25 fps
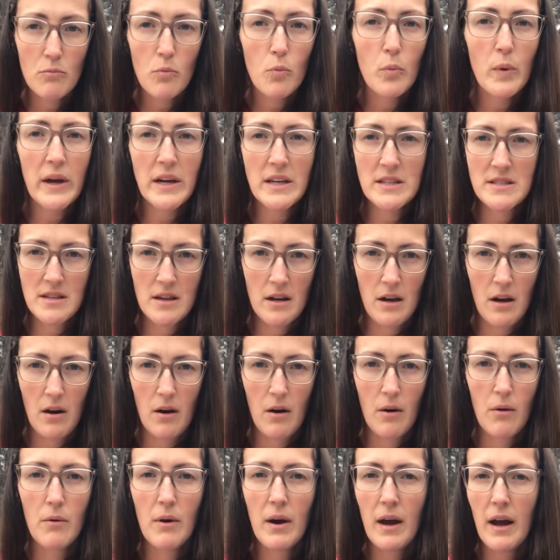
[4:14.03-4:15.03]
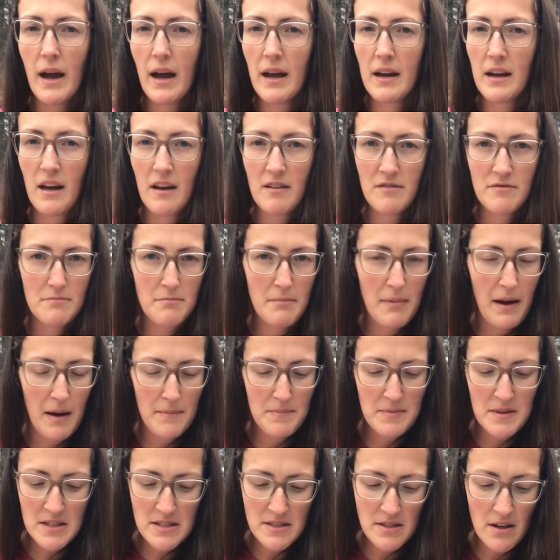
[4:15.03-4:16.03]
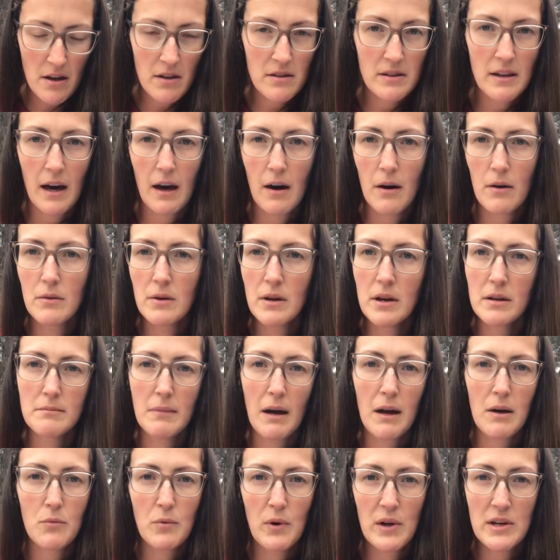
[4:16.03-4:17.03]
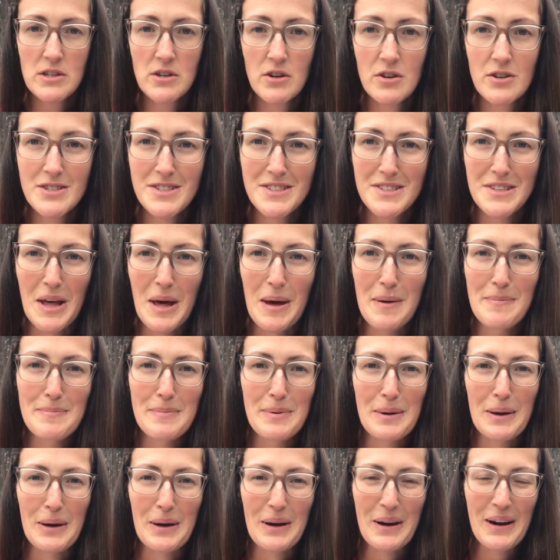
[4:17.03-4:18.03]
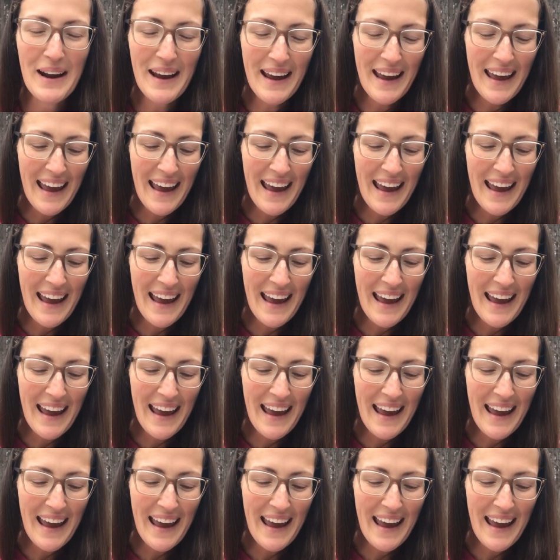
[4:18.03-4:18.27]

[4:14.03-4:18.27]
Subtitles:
weeks ago and have mapped this all out in my winter slumber,